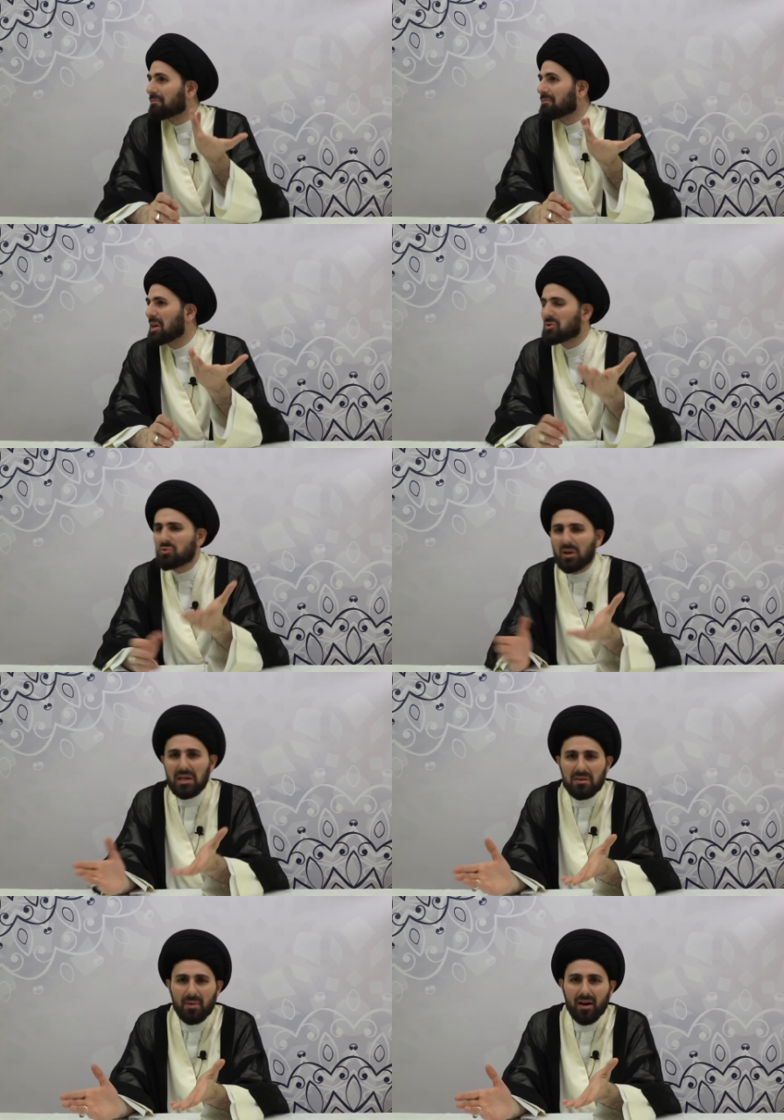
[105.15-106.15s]
they do
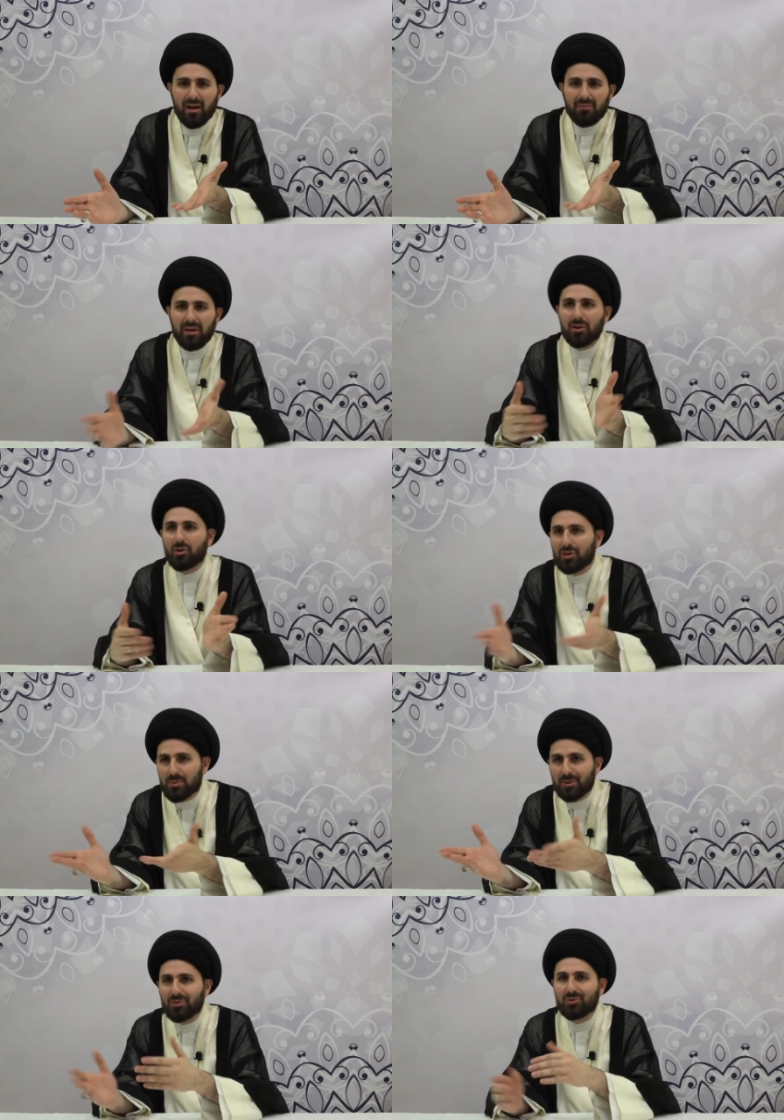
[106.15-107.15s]
ghiba, they encourage
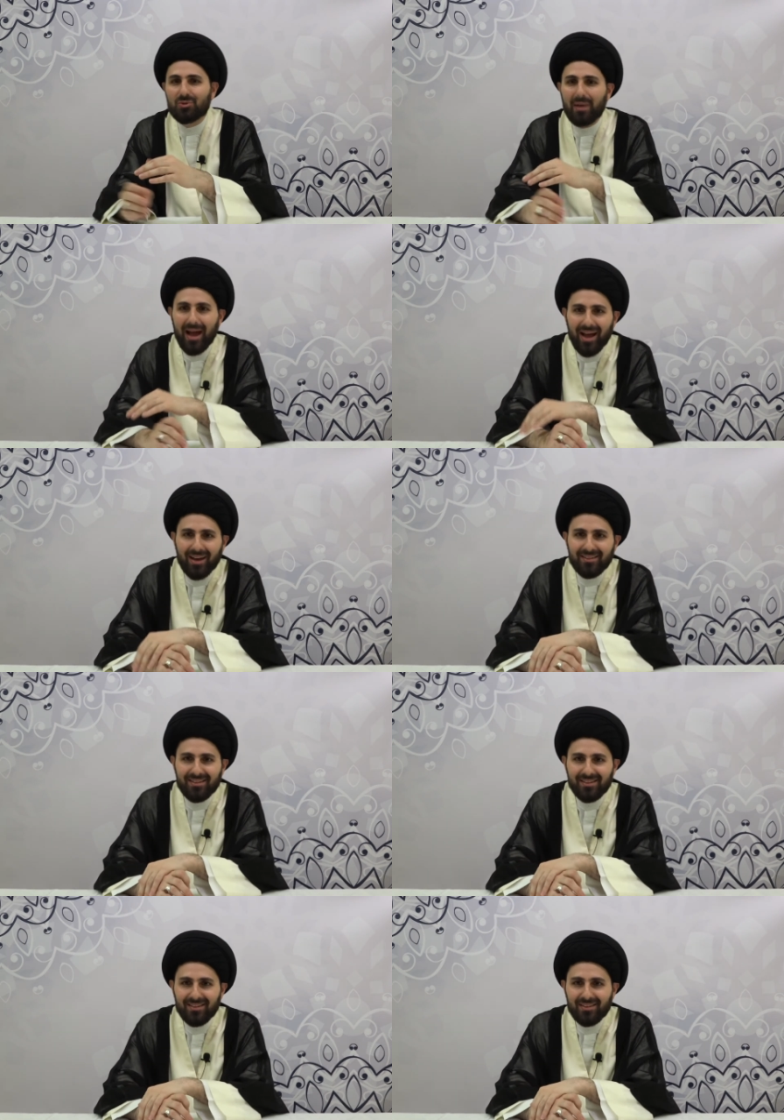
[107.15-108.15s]
me to do bad.
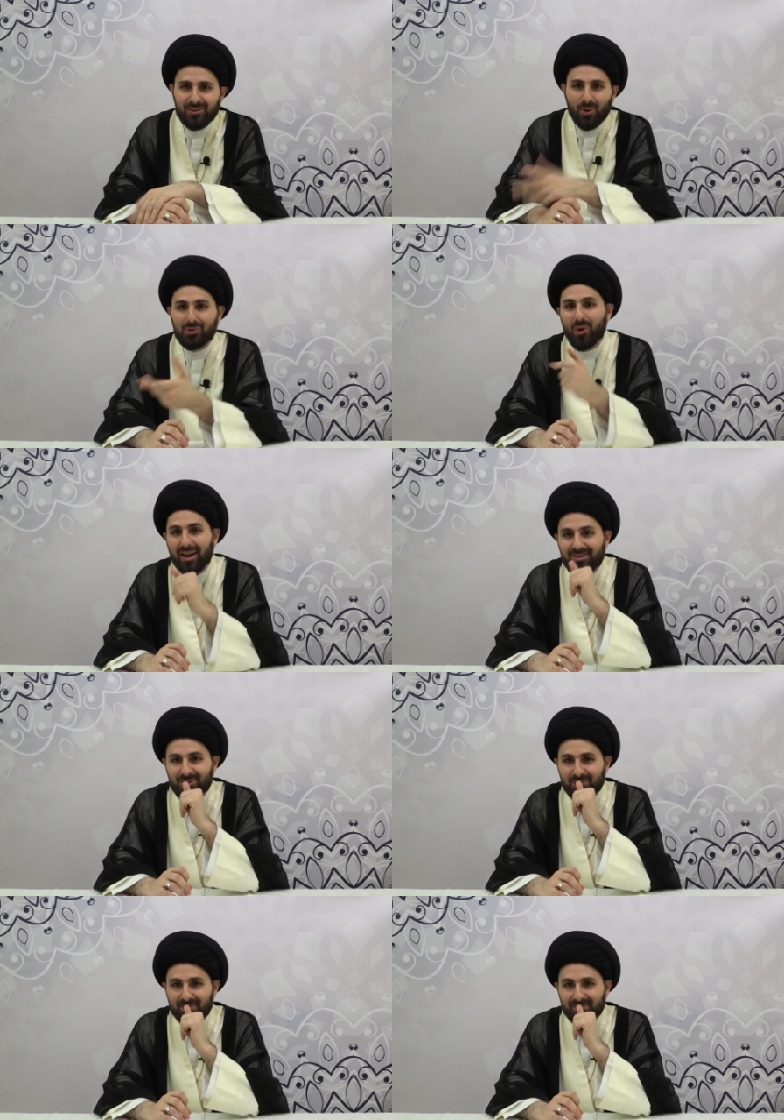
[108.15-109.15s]
What do?
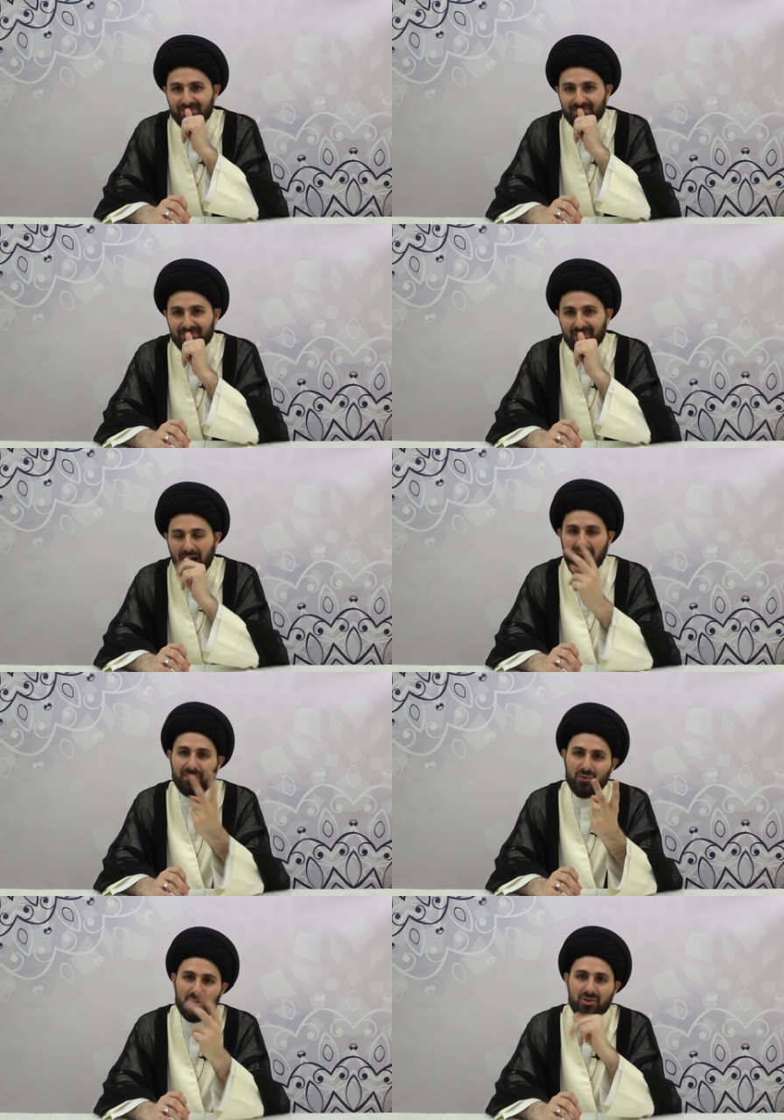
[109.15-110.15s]
I have
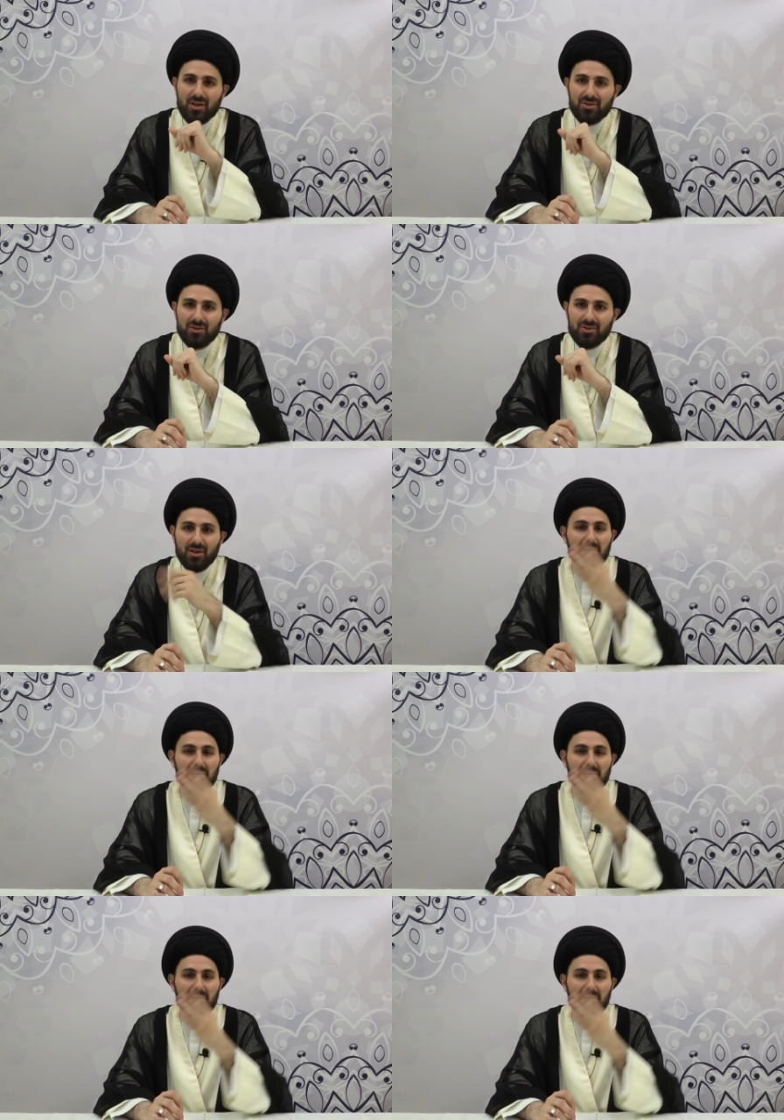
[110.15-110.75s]
two suggestions here.